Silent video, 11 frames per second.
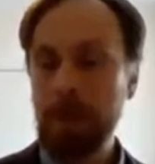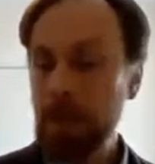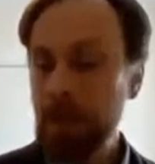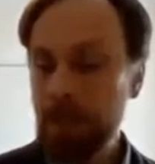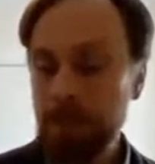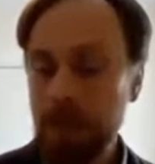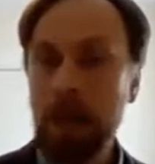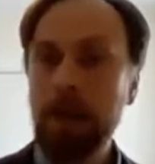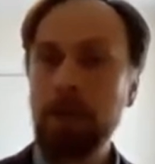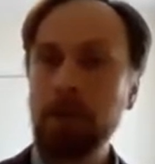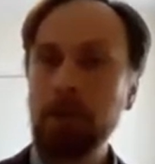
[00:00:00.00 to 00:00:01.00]
We can get
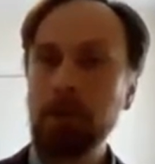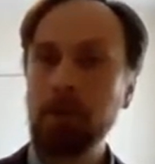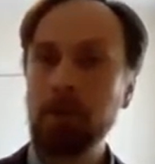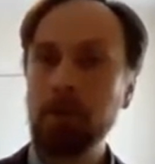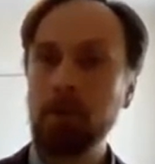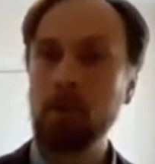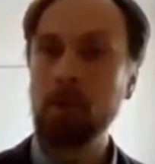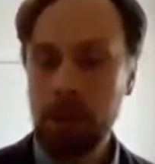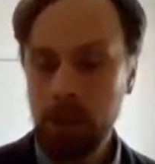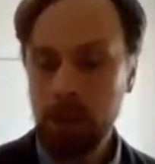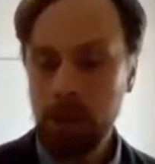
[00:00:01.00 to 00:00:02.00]
tired,
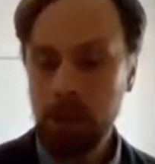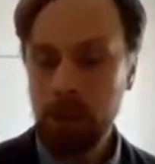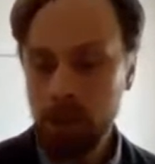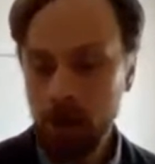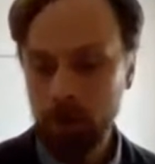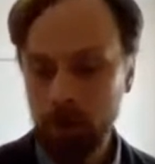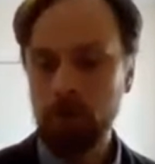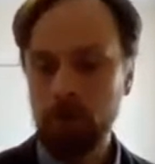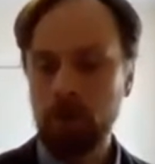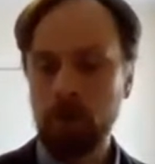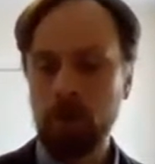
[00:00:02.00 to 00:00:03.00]
we can get hurt.
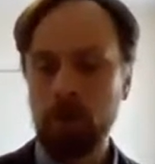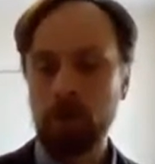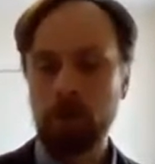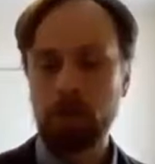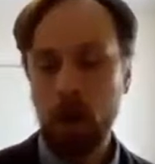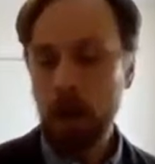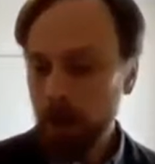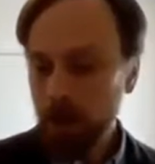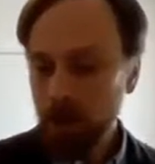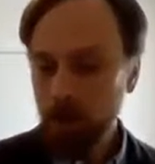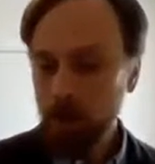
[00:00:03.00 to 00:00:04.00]

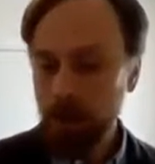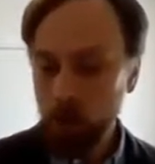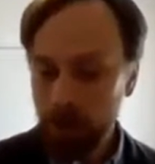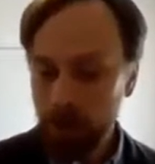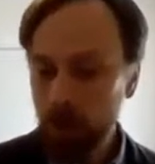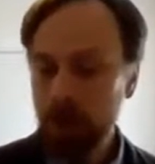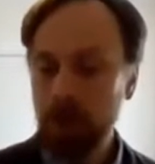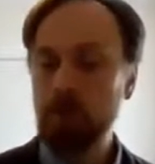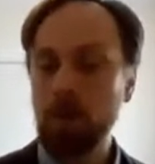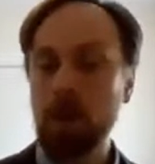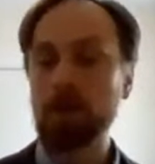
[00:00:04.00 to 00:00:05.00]
God will
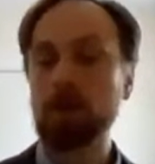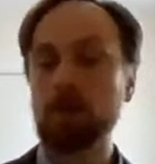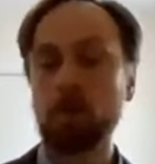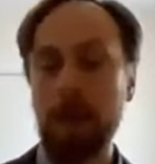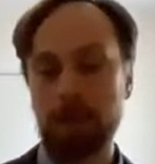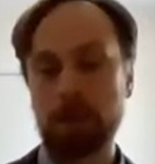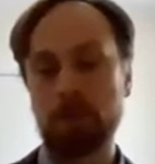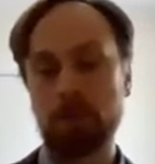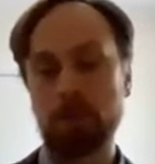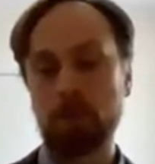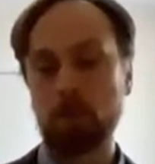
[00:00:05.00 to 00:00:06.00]
give us rest,
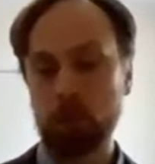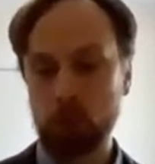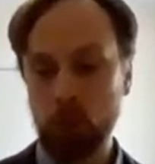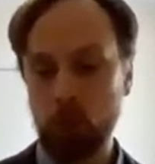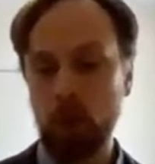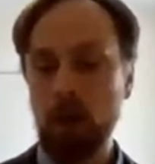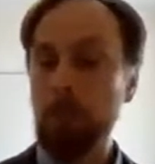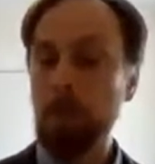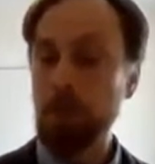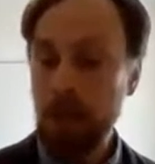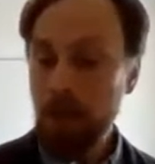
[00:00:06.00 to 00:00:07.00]
for sure,
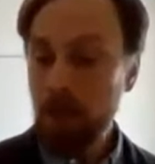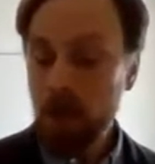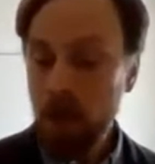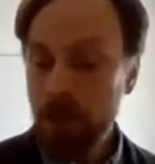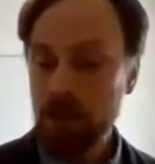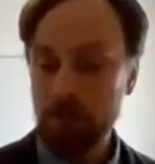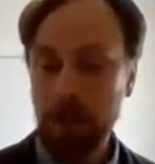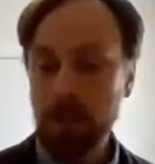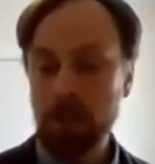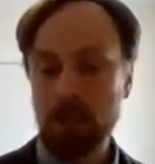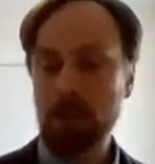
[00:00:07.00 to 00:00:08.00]
but then God
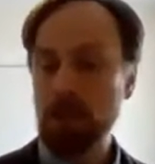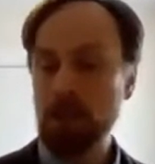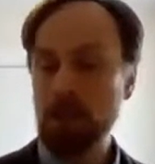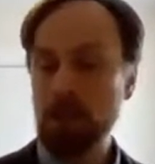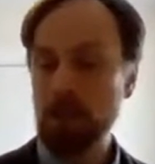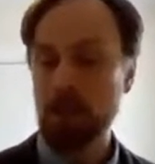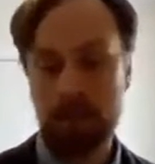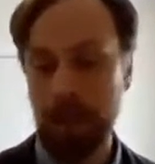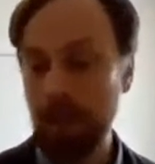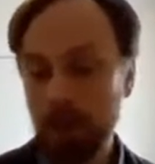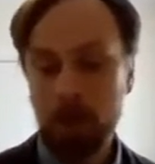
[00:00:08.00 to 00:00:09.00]
expects us to
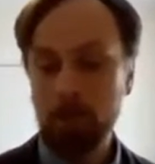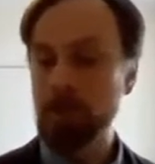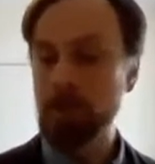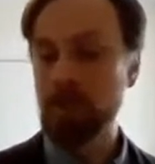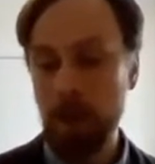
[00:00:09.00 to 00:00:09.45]
stand up,